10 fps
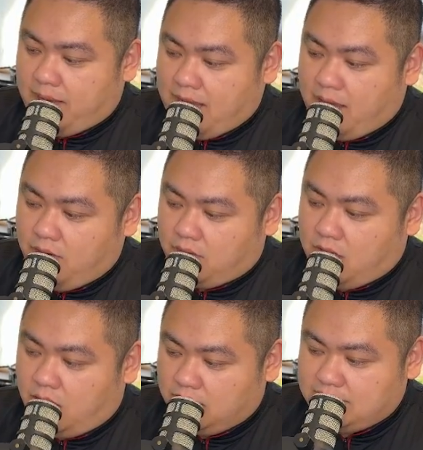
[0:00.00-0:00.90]
how
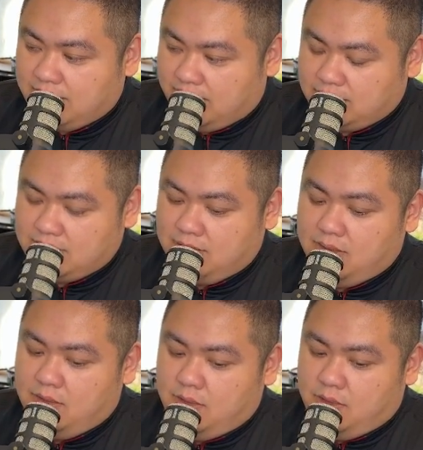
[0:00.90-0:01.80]
content
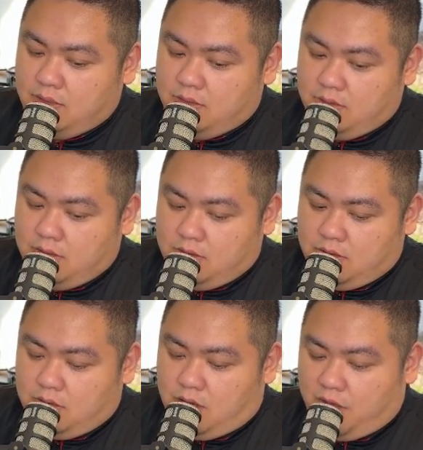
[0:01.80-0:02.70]

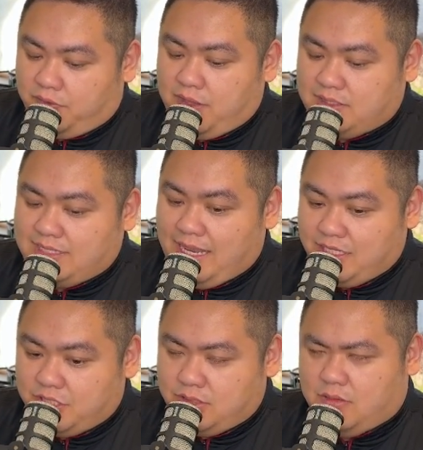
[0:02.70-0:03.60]

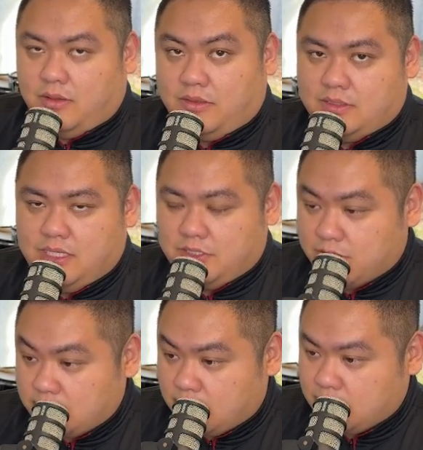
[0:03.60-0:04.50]
authentication,
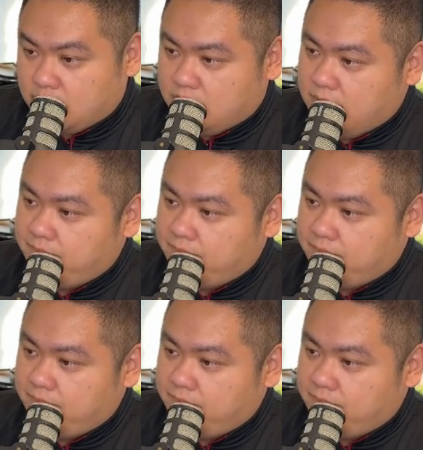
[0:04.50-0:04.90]
that's not a word,